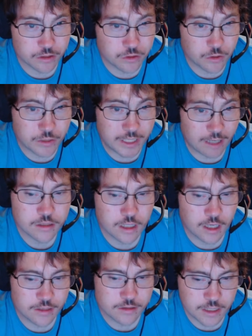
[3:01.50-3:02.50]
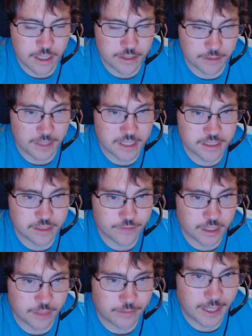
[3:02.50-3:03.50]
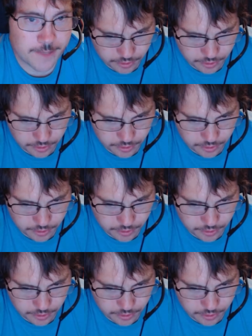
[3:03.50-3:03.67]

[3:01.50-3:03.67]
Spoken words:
duke it out in the plains of Philippi.